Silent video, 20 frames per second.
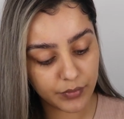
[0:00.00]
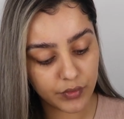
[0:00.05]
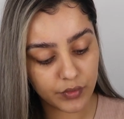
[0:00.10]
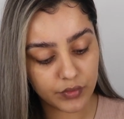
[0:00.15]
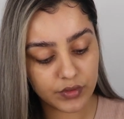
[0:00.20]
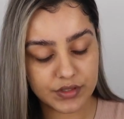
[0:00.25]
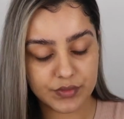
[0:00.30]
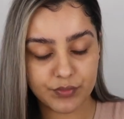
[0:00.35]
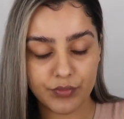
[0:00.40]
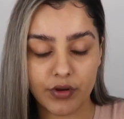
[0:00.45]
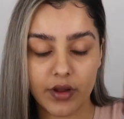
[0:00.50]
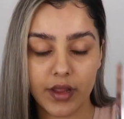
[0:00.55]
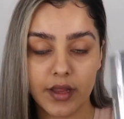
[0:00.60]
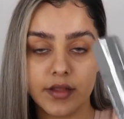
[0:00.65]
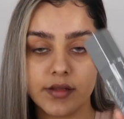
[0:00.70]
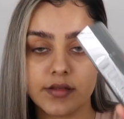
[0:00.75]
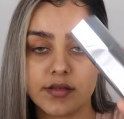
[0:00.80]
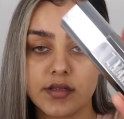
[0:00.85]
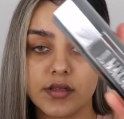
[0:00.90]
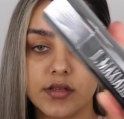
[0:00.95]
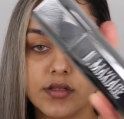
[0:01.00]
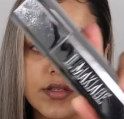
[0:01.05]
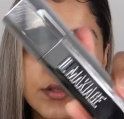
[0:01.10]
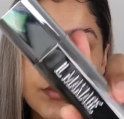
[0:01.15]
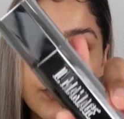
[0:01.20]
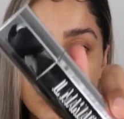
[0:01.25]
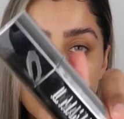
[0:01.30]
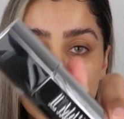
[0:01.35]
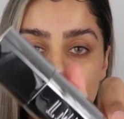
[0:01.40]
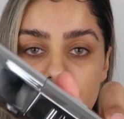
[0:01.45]
Poreless
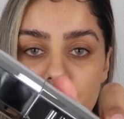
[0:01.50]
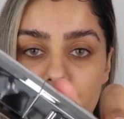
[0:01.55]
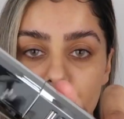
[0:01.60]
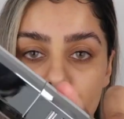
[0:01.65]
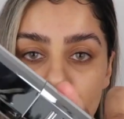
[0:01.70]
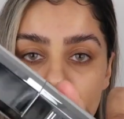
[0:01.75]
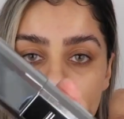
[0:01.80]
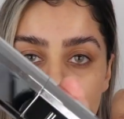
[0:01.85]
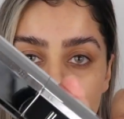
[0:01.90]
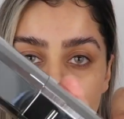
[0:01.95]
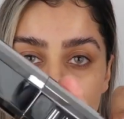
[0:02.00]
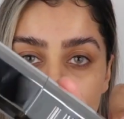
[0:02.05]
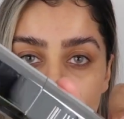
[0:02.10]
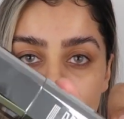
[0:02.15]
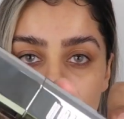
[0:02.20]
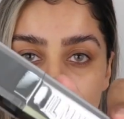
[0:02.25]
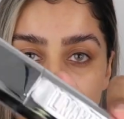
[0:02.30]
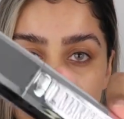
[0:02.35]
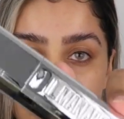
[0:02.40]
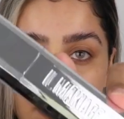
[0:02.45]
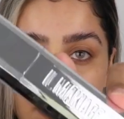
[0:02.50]
Smoothing Primer.